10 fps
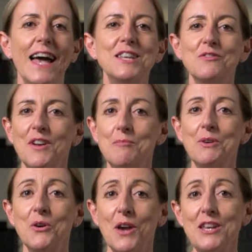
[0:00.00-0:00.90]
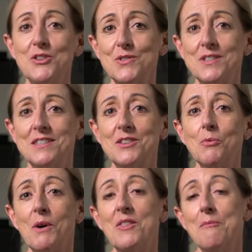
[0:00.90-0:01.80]
and developing your interests in a
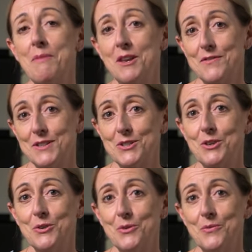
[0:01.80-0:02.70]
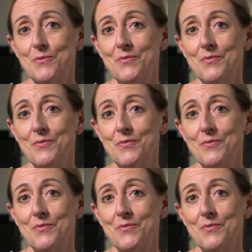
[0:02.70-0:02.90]
way that benefits you.